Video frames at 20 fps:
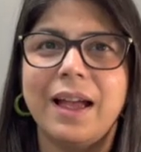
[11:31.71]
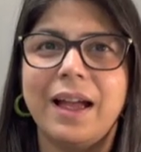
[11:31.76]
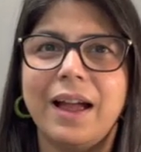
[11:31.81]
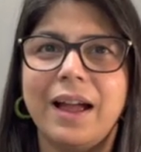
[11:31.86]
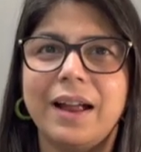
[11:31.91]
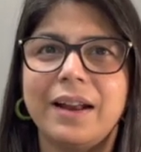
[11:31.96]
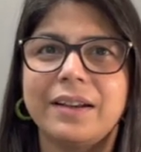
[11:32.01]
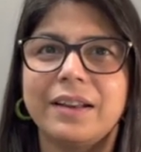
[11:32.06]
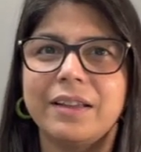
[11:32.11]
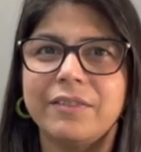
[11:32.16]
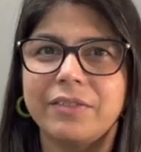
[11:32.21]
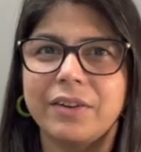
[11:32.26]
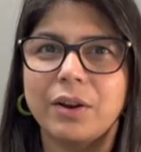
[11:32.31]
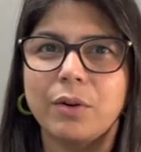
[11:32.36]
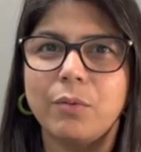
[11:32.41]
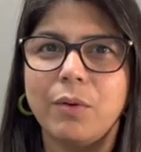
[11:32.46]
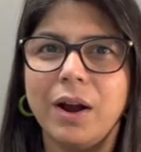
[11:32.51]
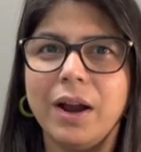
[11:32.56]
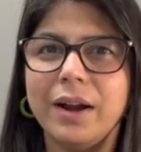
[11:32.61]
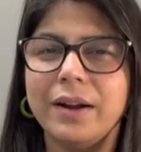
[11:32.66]
and if
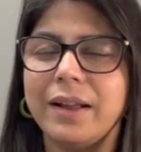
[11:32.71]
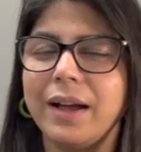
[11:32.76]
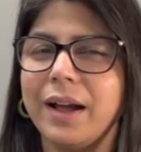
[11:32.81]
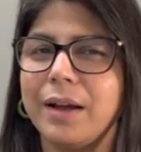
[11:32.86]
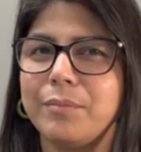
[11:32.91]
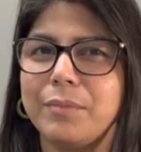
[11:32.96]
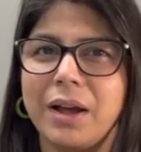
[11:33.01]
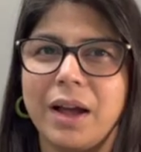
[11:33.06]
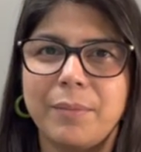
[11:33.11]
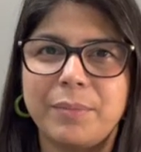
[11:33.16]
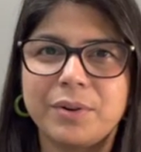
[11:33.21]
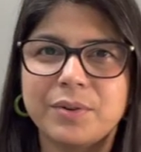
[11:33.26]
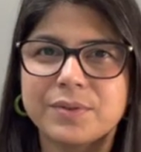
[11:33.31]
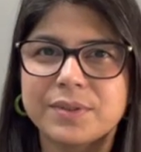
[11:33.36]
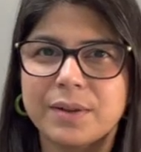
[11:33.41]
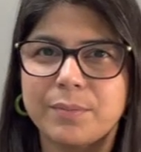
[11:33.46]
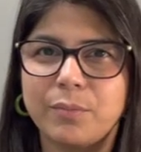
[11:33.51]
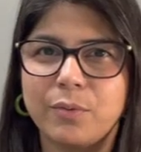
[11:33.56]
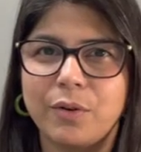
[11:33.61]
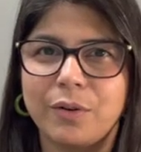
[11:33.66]
required i'm happy to
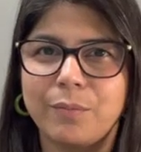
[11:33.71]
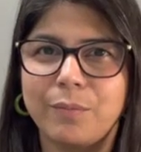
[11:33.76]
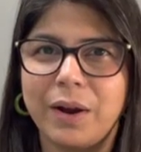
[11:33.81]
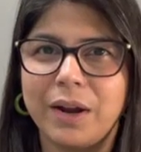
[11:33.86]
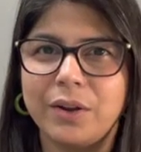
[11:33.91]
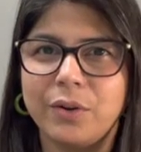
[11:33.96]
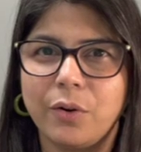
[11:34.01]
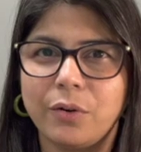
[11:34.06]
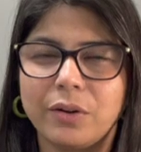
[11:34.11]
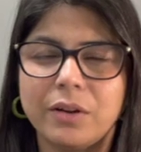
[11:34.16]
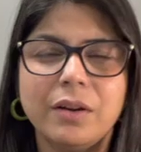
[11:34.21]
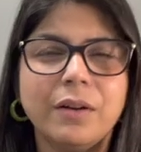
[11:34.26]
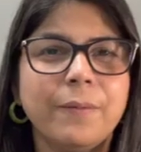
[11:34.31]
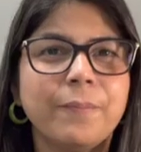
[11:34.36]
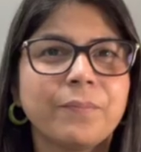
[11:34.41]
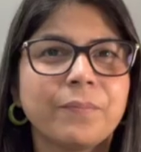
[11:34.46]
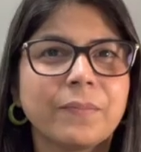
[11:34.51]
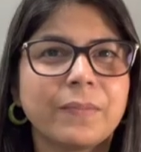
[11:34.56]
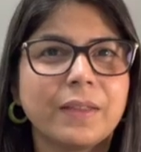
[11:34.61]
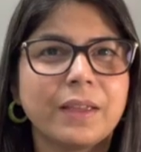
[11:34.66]
support my daughter
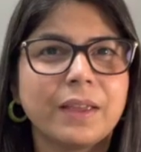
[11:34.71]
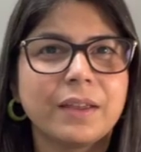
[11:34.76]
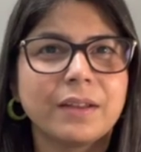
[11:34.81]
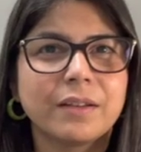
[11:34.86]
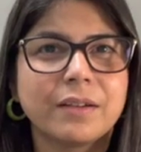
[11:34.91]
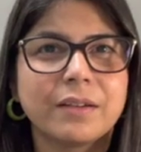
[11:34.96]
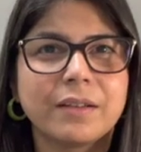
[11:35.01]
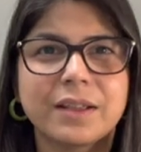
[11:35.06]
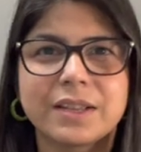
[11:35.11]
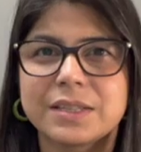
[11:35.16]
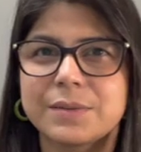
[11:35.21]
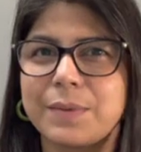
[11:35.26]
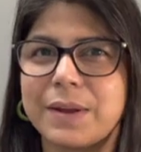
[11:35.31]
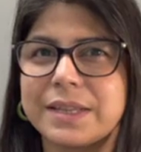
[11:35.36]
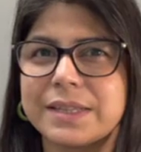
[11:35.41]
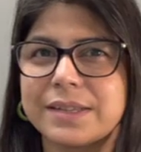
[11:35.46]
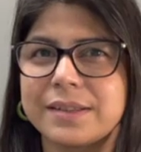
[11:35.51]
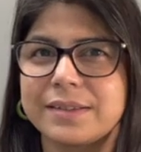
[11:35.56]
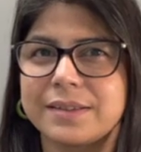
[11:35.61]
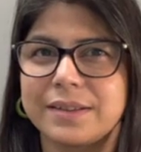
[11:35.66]
in her
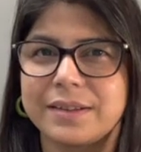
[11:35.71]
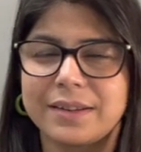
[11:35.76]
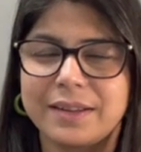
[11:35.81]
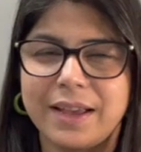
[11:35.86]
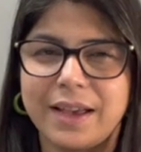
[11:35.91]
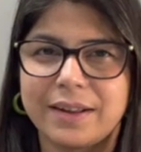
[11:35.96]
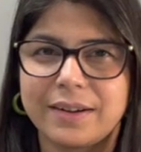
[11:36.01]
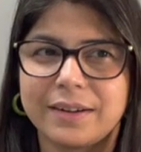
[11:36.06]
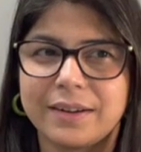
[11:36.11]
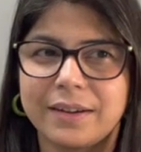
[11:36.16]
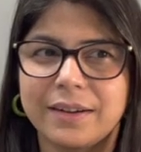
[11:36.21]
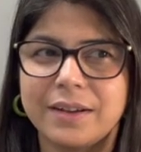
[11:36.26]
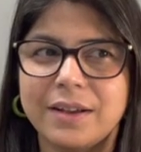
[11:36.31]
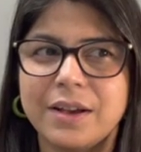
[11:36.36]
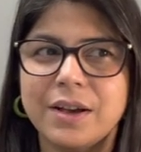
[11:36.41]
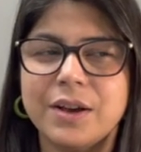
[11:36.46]
expenses in Canada.